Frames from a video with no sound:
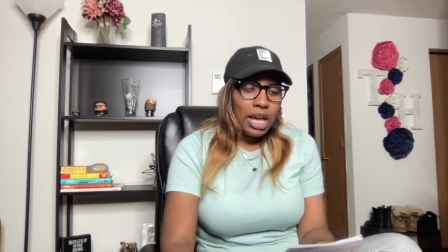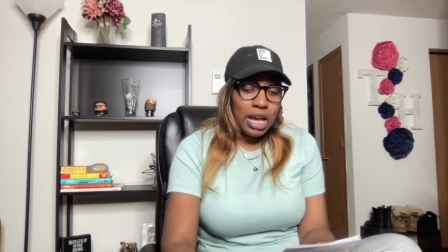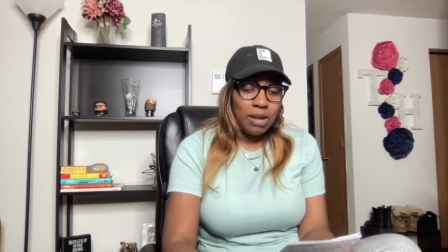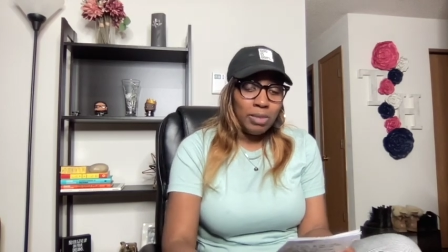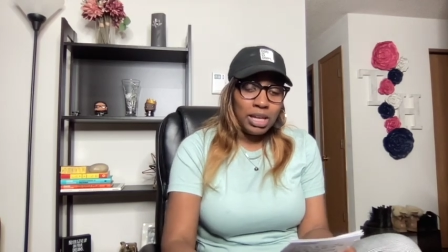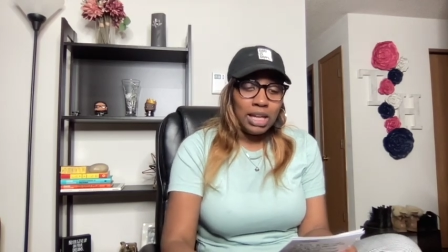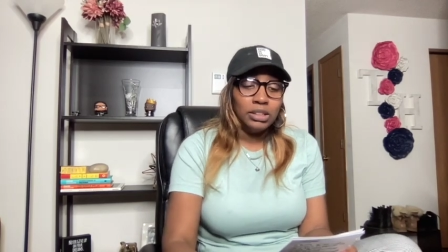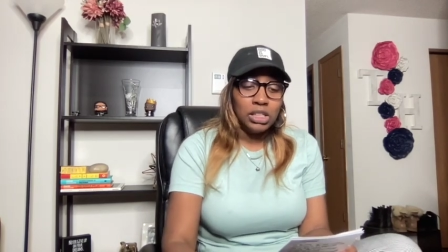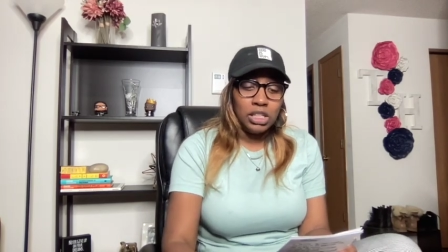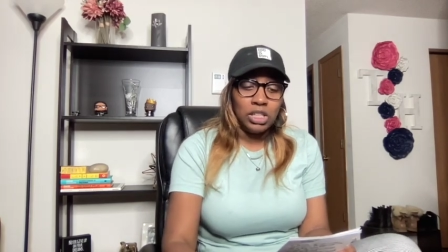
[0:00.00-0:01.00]
And
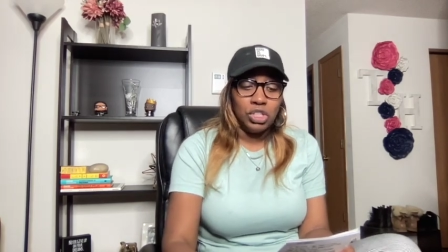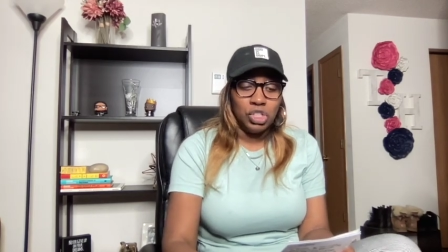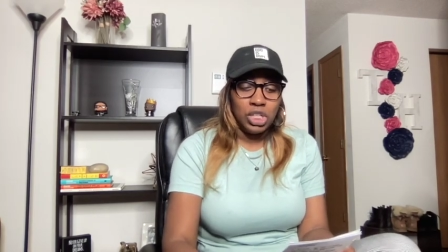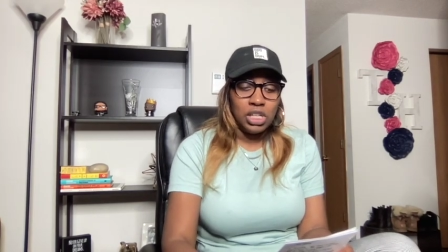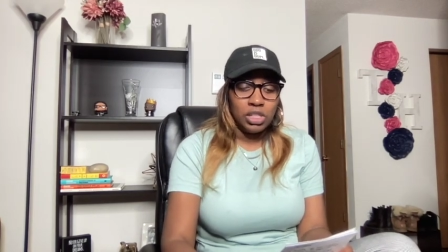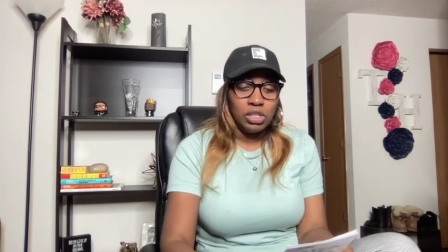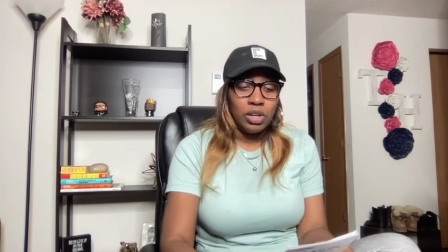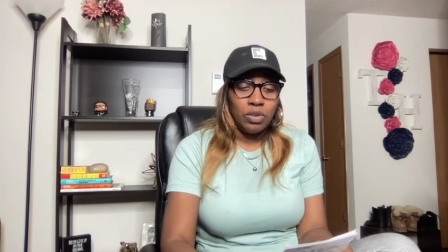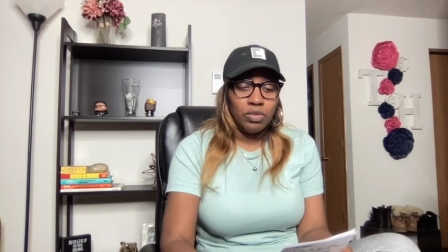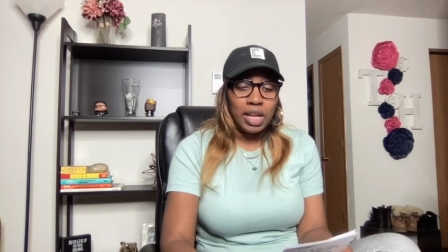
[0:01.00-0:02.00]
Michaela said that she has
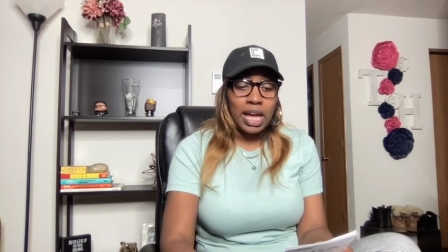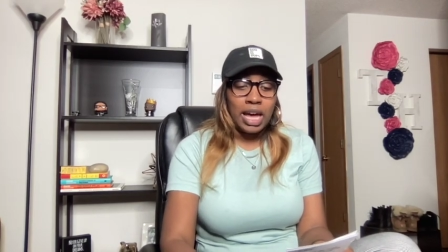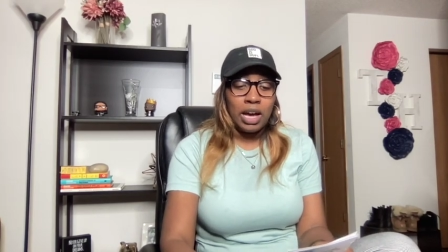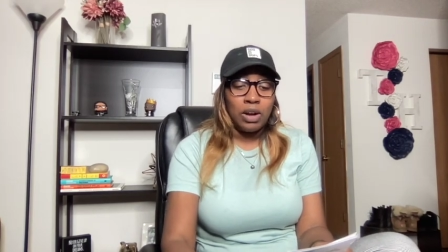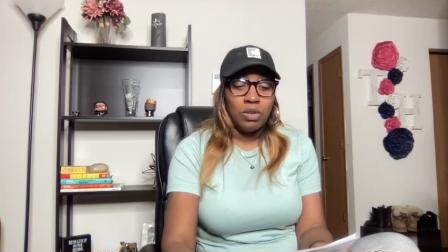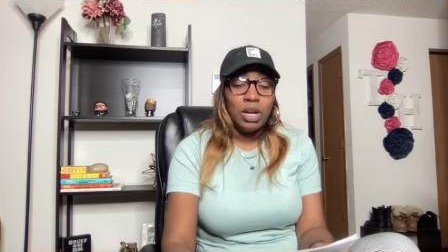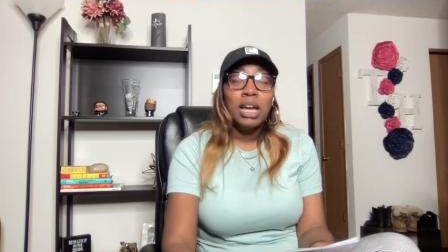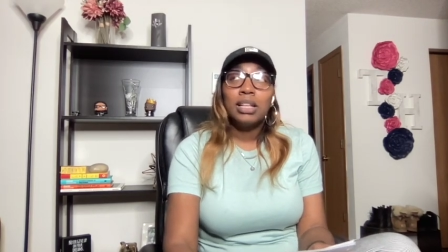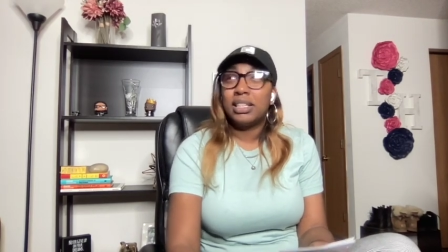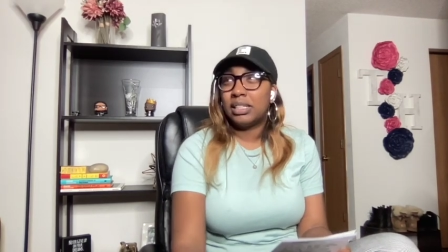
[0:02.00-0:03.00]
learned how
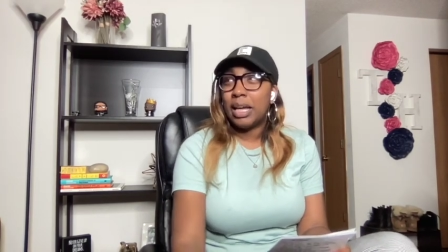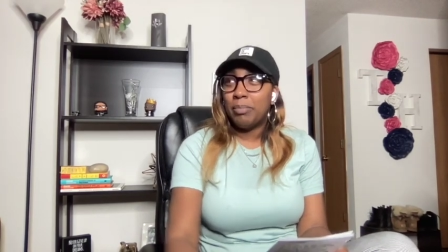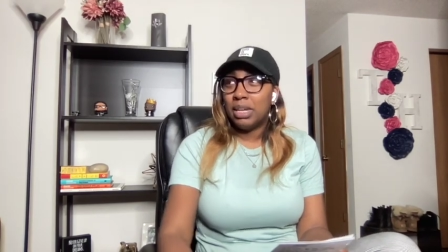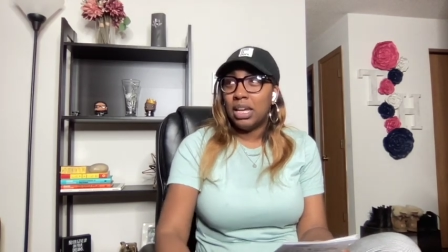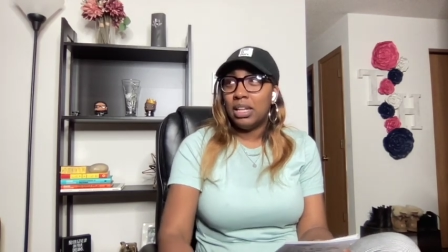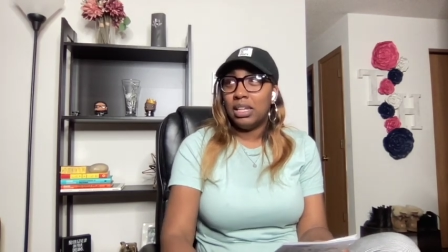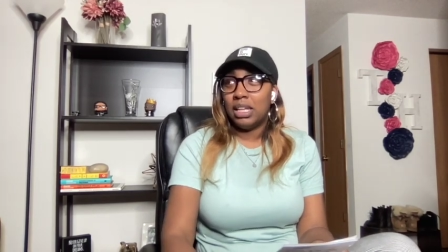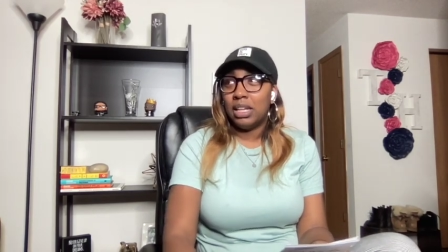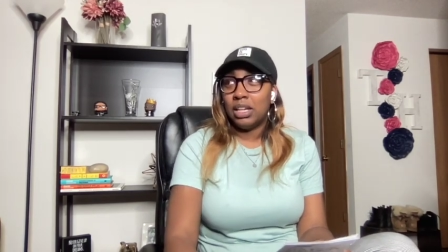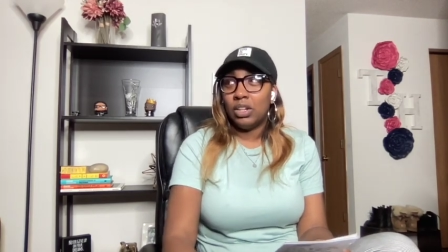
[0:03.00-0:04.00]
to stop getting
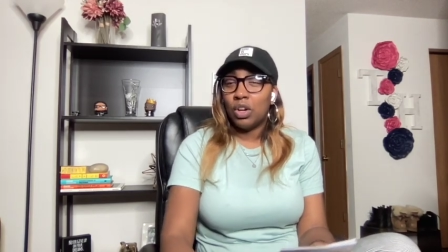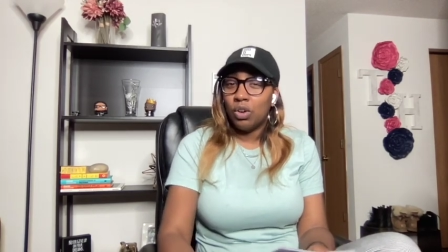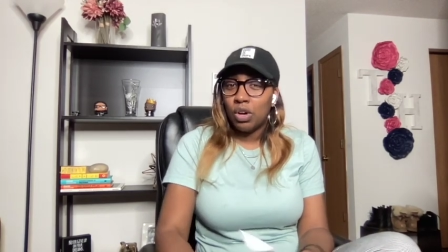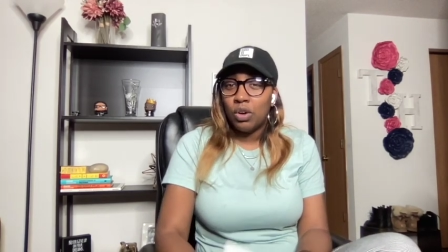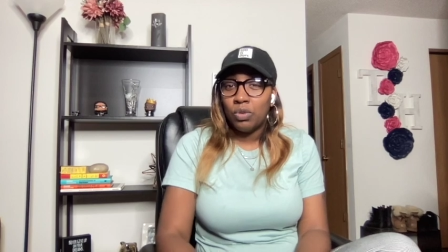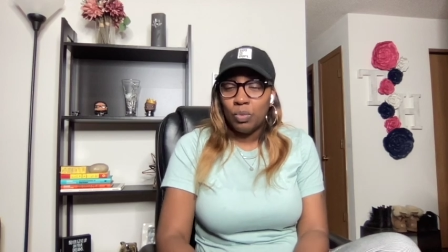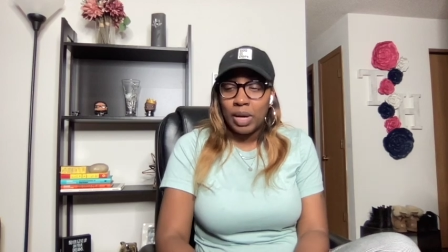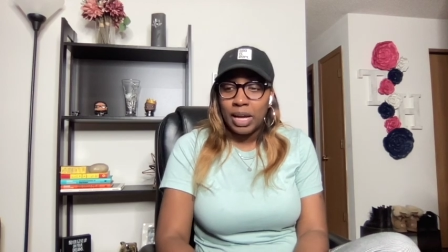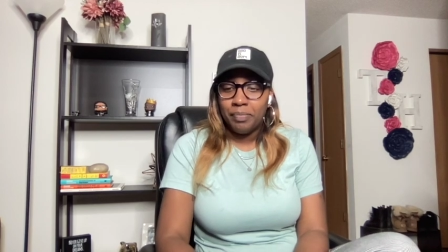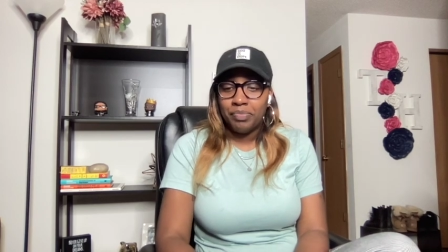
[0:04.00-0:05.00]
in her own
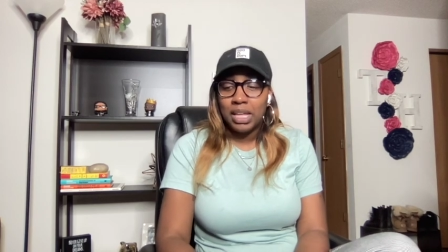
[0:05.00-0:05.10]
way.